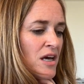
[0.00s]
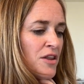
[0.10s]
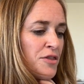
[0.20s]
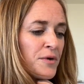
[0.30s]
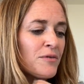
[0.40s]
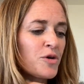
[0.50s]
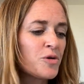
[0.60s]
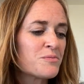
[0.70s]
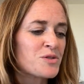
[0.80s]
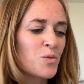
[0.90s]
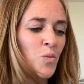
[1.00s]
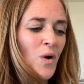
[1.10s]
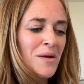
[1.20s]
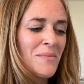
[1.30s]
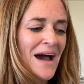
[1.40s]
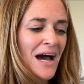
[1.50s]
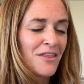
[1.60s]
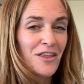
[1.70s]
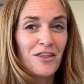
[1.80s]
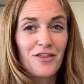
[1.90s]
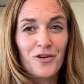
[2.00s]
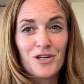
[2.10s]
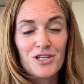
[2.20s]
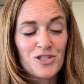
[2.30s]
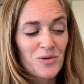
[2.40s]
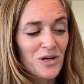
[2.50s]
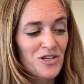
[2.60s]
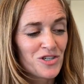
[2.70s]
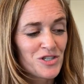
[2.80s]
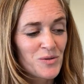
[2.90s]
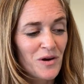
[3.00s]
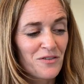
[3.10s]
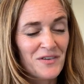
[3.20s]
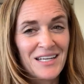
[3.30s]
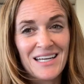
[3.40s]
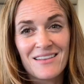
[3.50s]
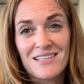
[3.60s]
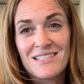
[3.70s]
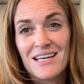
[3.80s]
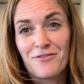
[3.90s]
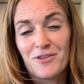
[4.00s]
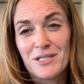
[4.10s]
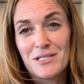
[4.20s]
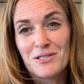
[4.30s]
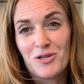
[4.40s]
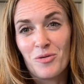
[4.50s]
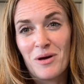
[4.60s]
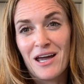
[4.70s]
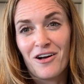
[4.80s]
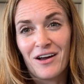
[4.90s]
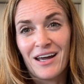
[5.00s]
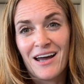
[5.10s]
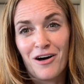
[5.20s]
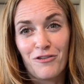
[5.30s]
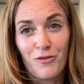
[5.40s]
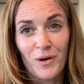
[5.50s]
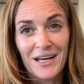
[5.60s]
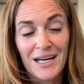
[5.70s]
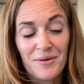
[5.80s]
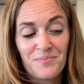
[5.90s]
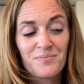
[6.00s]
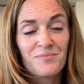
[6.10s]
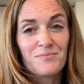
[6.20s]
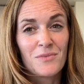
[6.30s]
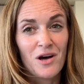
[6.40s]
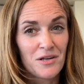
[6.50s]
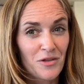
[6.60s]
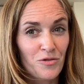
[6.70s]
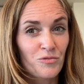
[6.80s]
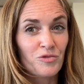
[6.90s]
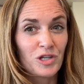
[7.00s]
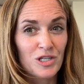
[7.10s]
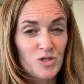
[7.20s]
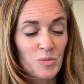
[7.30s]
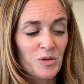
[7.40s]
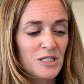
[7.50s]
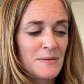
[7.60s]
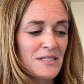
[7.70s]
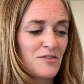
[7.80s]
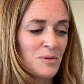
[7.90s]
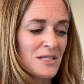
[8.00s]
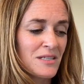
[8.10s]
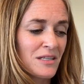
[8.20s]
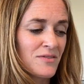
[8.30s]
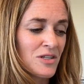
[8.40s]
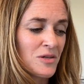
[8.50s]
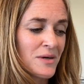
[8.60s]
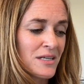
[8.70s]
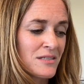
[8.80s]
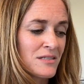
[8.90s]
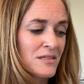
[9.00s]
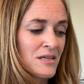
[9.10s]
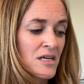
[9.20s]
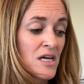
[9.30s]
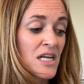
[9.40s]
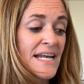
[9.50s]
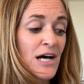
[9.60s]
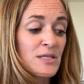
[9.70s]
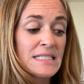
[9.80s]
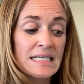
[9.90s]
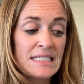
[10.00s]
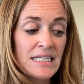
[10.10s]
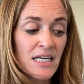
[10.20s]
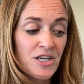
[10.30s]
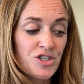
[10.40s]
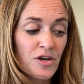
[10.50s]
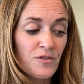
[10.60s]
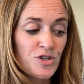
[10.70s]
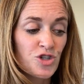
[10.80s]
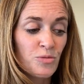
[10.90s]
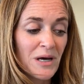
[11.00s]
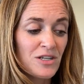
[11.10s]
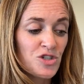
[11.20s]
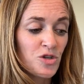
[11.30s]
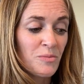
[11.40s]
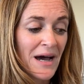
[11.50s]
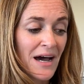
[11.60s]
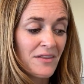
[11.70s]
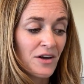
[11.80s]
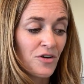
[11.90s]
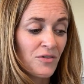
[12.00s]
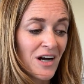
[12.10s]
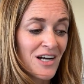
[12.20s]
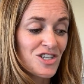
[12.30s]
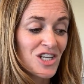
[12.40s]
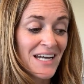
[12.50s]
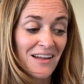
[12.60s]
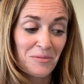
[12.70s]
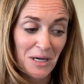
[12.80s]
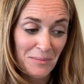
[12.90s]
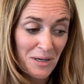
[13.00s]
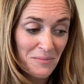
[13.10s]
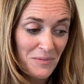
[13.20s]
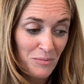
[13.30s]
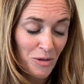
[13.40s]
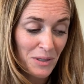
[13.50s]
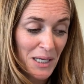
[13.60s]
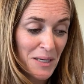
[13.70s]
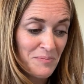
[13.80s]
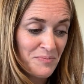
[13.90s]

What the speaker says: 3 rooms, 1 bath, 3,200 square feet in the San Francisco Bay Area in California. Another really super expensive place to live in the US. Now 1,600 for 2 bed, 2 bath and garage in Alabama, in Birmingham.